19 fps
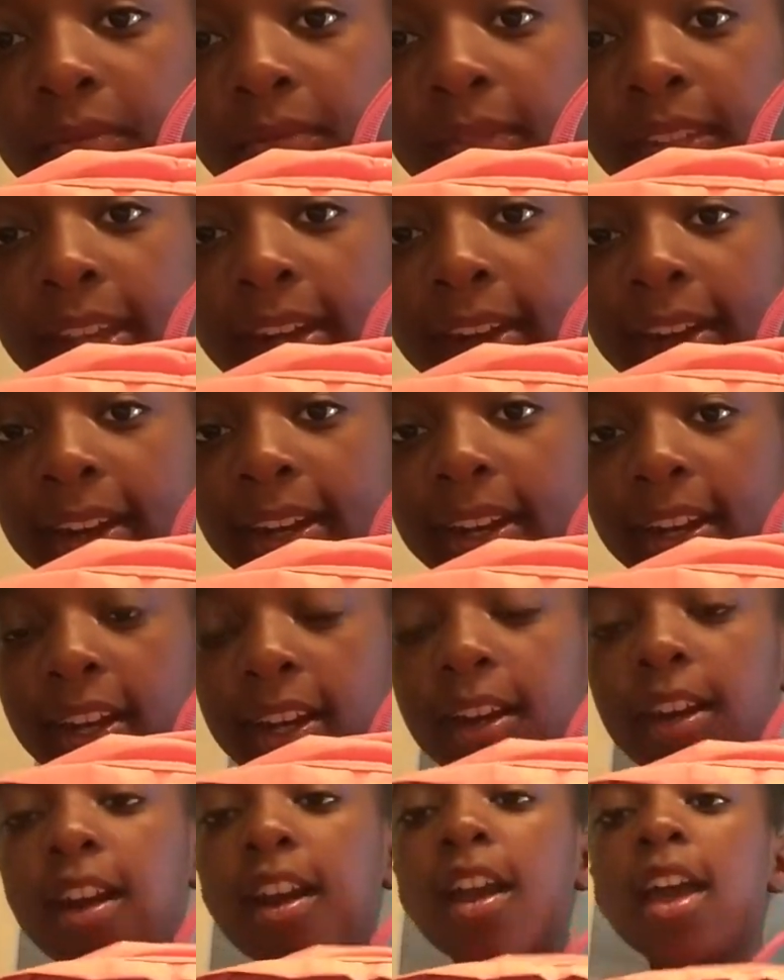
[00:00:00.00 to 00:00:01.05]
thing right
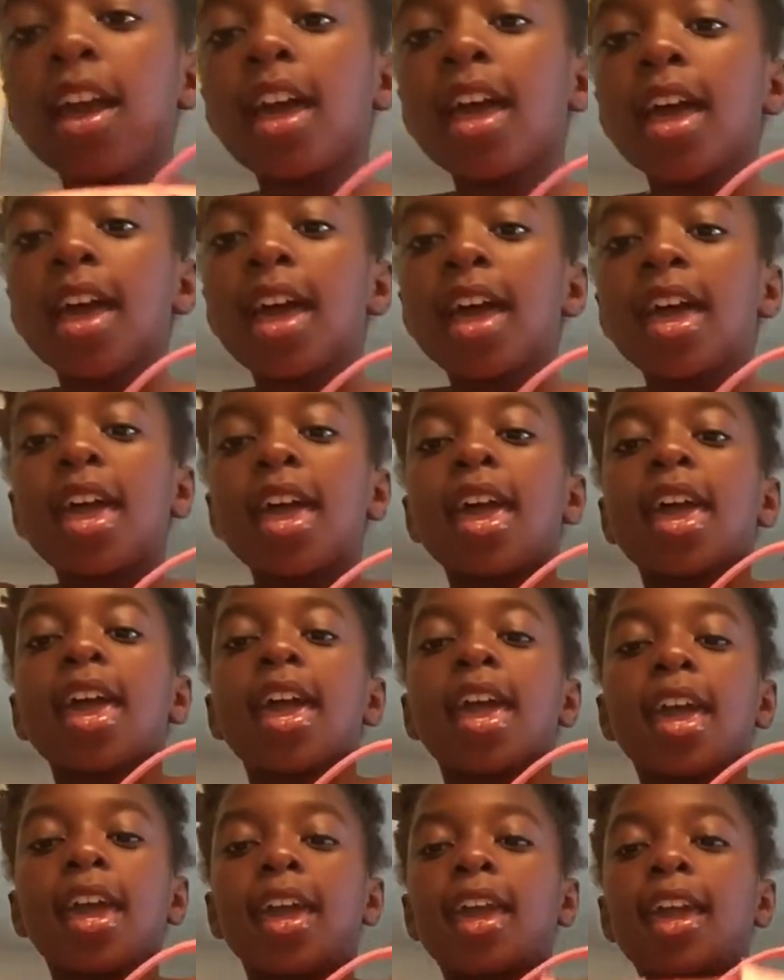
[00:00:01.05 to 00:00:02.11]
here,
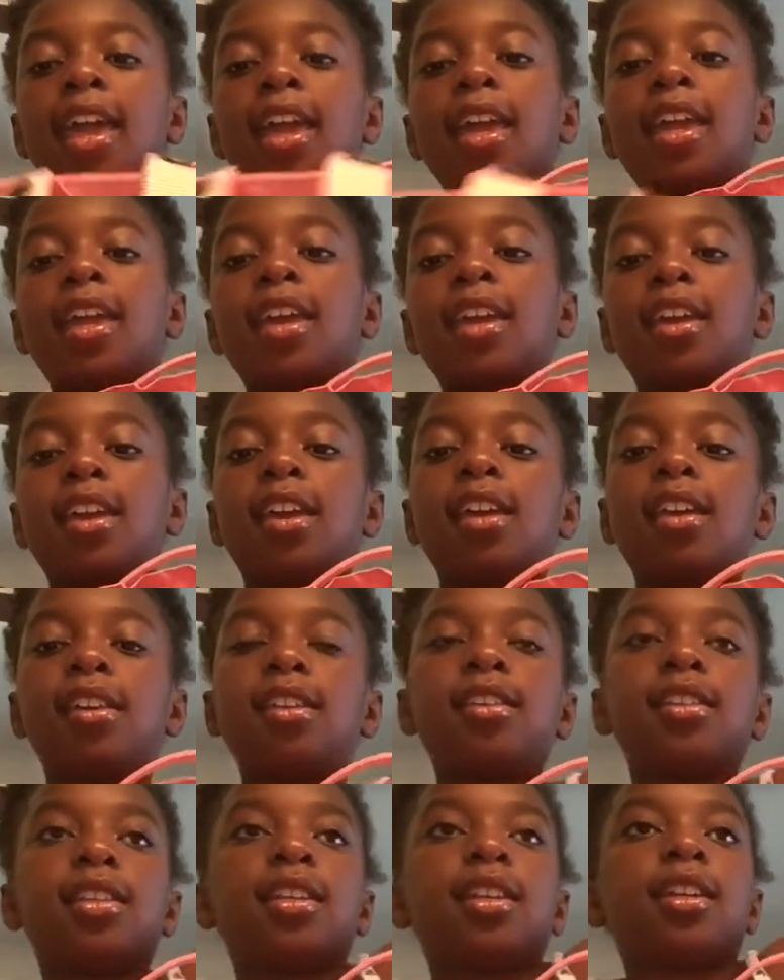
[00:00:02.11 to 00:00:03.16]

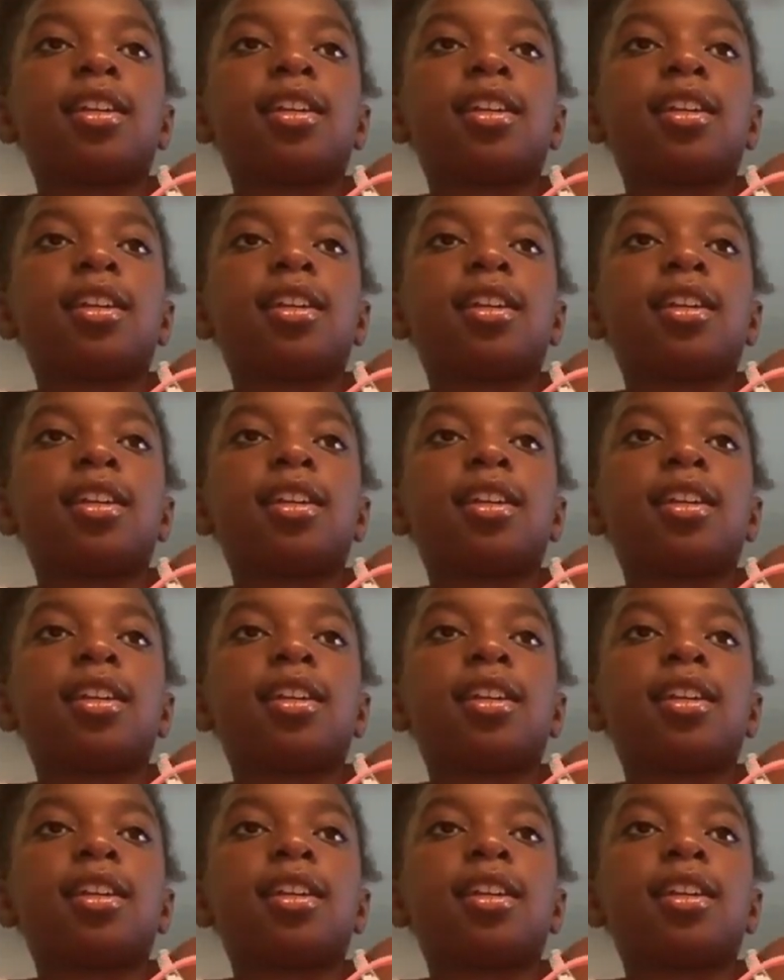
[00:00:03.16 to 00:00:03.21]
and